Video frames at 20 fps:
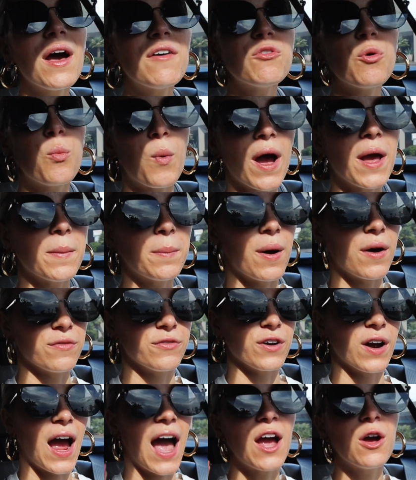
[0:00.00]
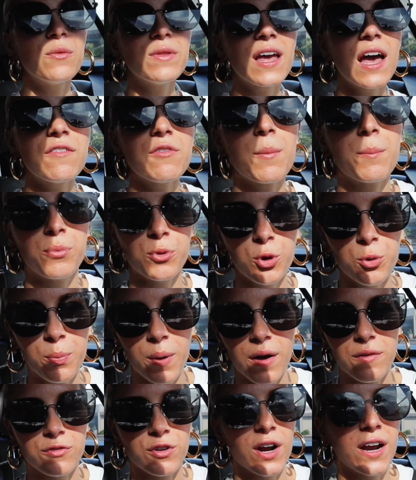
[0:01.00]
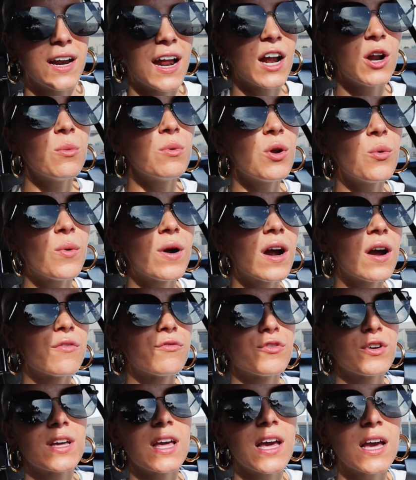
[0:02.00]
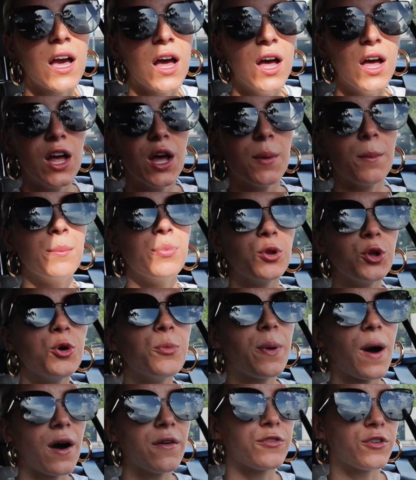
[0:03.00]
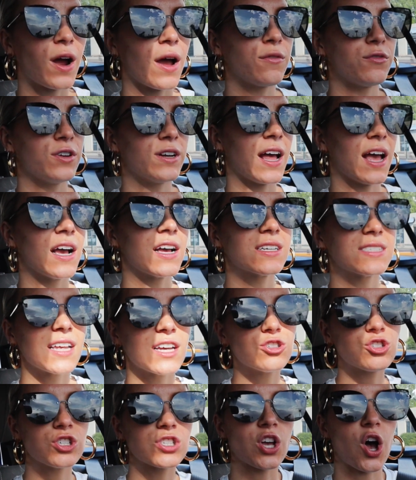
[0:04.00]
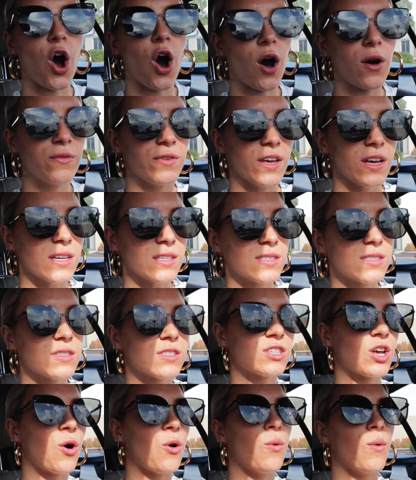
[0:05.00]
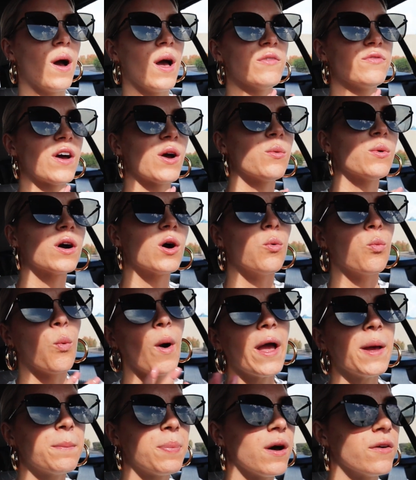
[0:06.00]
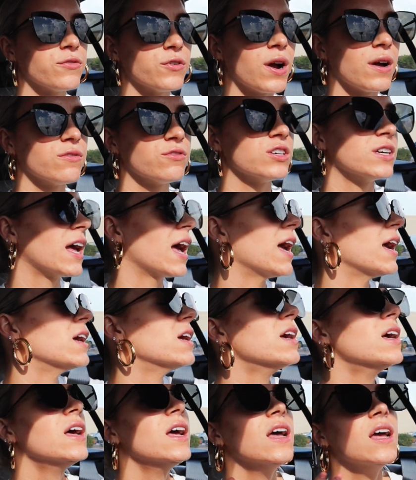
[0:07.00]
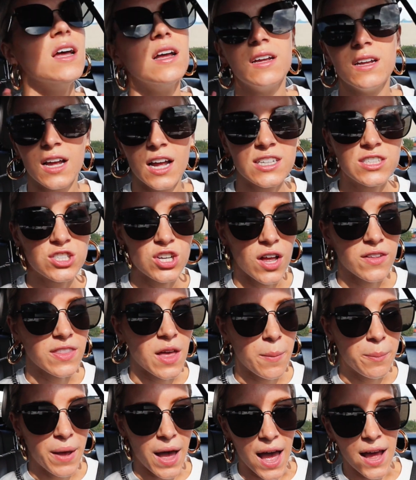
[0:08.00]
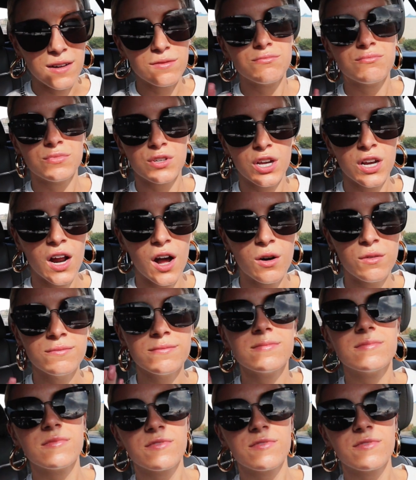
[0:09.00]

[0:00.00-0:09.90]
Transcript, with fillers: have a white puffer. I only have a blue puffer and I don't wanna wear a freaking blue puffer every day because that's just obvious. So if I wear a white puffer every day, it's not that bad, you know?